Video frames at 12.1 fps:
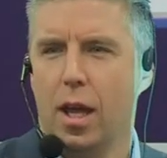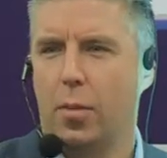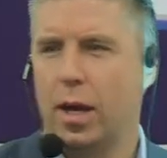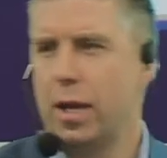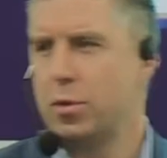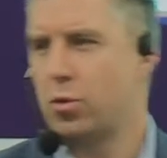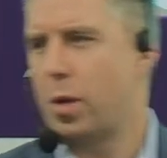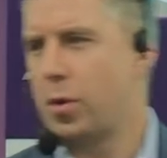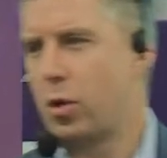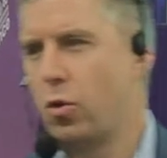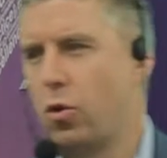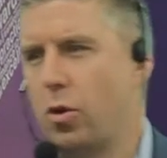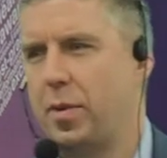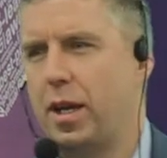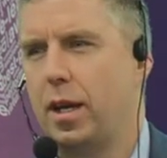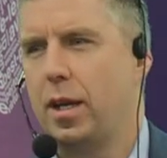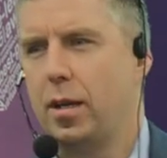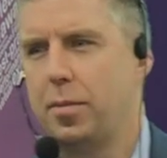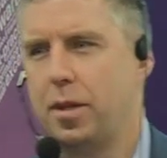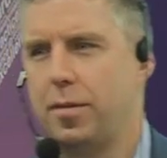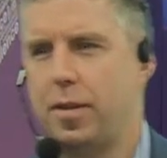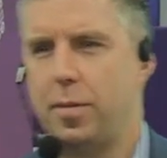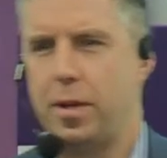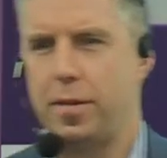My name is Robert Gorby. I'm the
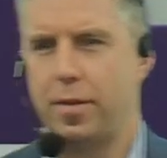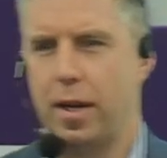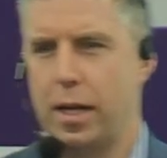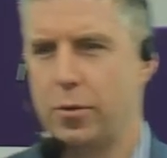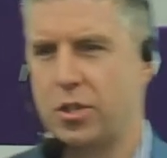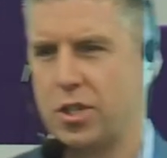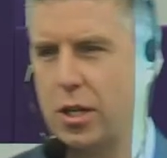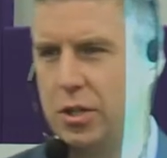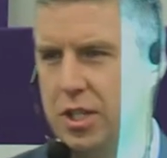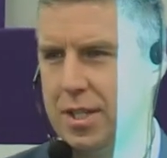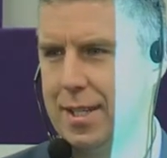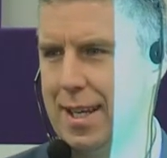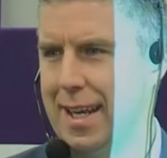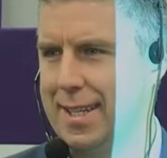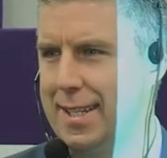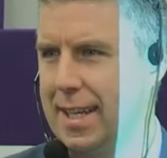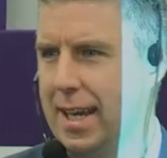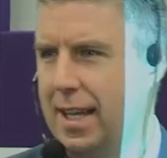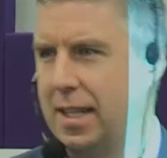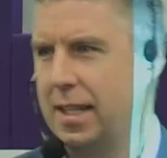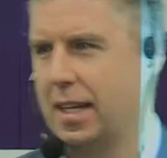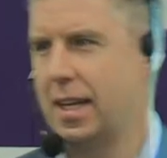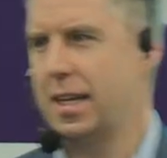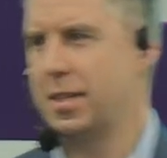VP for Language Solutions in SDL,
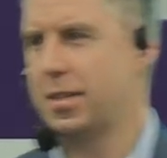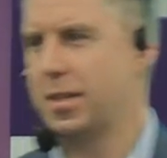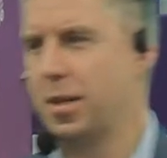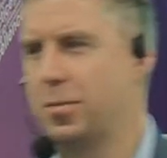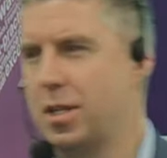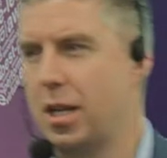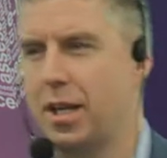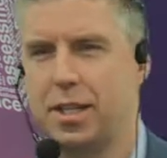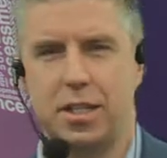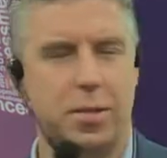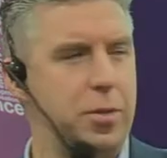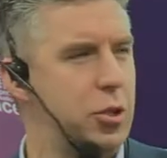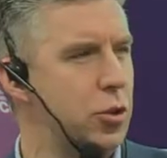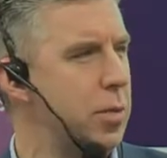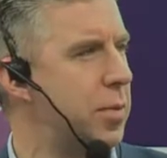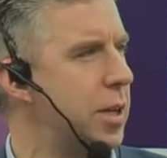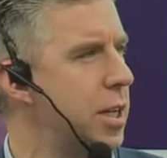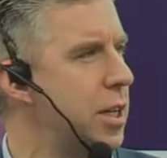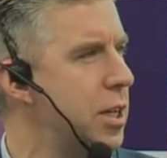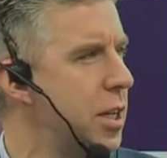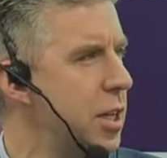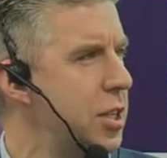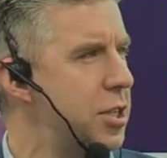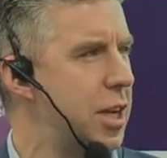and I'm delighted to be joined by
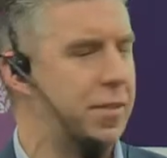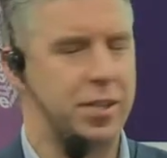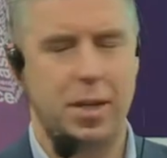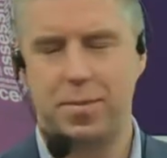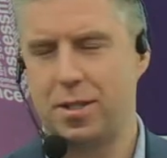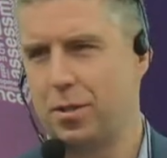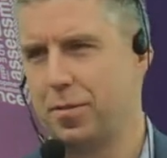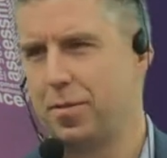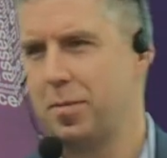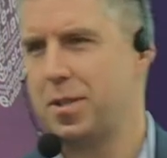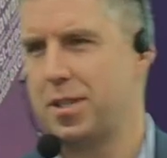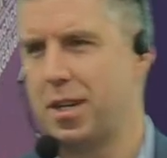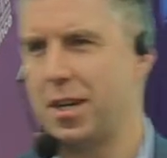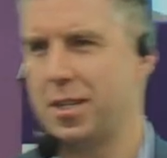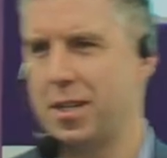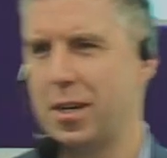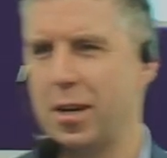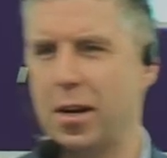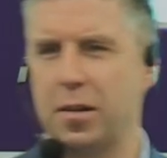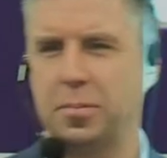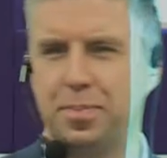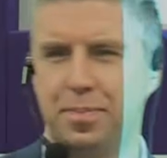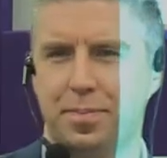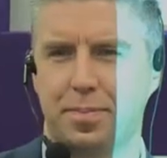Jeff Shepstone from Desire to Learn.
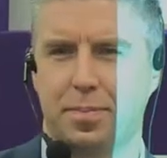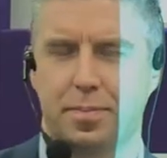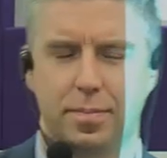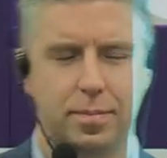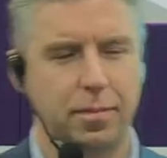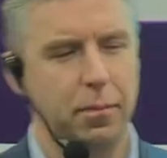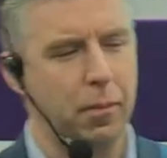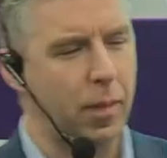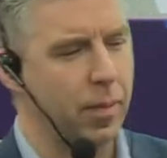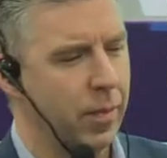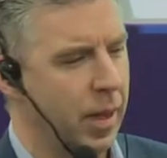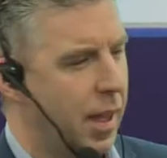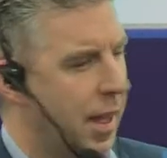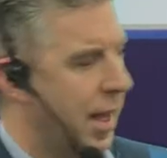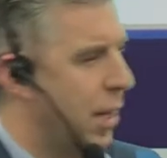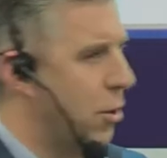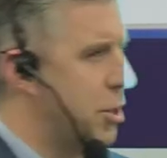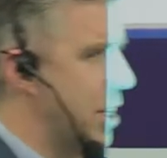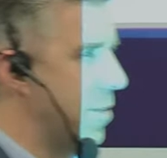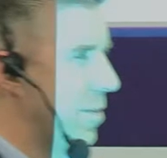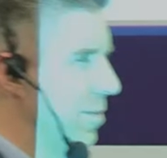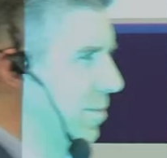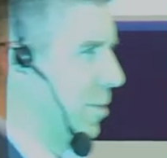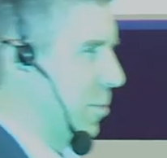Hello. Alors, Jeff,
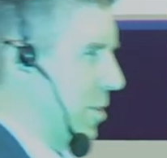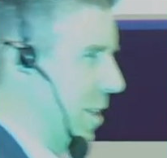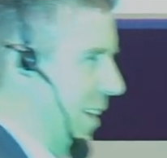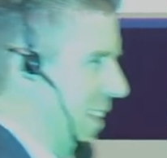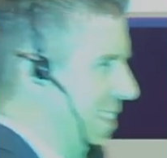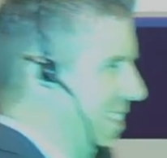comment ça va?